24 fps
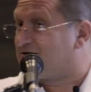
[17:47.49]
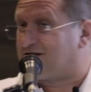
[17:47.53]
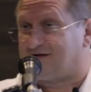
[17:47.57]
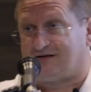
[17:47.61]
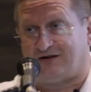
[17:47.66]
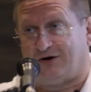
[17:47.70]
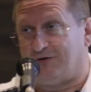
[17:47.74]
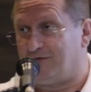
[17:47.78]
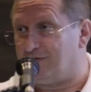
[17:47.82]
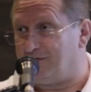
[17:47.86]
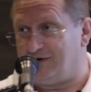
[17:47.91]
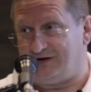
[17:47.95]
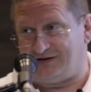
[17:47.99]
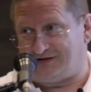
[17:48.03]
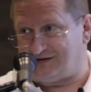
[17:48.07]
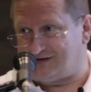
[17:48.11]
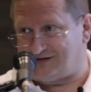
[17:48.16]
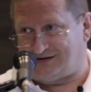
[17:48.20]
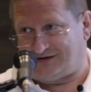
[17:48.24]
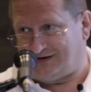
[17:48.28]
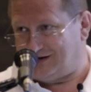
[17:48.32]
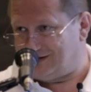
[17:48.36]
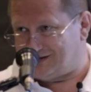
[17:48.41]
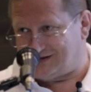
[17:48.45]
so
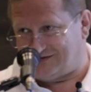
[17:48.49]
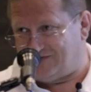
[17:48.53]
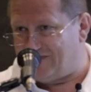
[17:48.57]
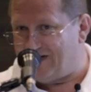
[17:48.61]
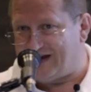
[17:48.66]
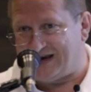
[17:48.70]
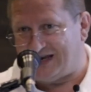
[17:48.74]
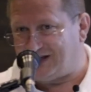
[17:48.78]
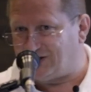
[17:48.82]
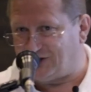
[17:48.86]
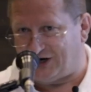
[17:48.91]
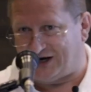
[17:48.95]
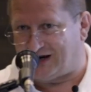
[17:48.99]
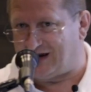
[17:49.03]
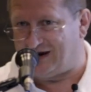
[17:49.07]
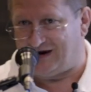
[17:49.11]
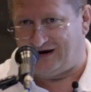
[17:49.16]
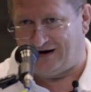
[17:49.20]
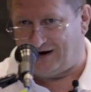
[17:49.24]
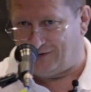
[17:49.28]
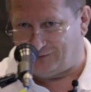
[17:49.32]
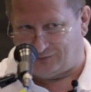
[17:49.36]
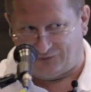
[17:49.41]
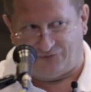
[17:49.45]
it's very
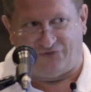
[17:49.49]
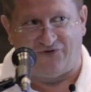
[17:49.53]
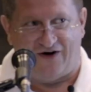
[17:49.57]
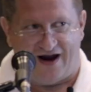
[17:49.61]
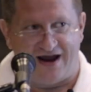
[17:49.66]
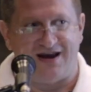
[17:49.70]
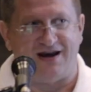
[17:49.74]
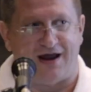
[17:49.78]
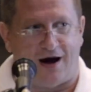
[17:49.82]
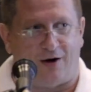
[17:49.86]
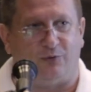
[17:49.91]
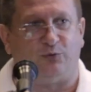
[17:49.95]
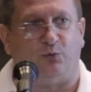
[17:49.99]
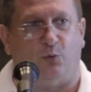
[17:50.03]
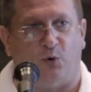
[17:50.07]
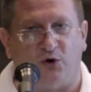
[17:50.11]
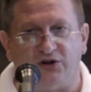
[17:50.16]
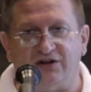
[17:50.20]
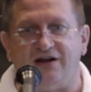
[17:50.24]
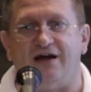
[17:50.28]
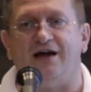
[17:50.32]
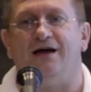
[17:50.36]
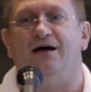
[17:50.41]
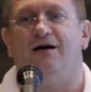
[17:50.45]
tricky how to find out
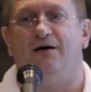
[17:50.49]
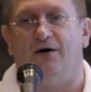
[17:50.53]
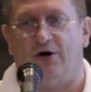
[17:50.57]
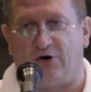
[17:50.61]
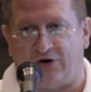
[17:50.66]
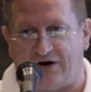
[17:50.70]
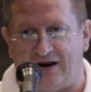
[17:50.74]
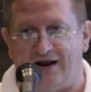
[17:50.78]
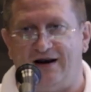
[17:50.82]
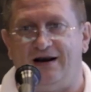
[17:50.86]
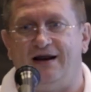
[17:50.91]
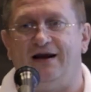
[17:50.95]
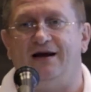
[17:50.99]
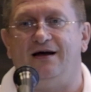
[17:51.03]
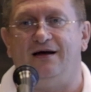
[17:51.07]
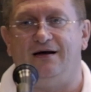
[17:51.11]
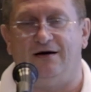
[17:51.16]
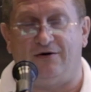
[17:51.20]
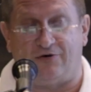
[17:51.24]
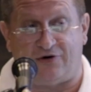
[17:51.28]
what they really,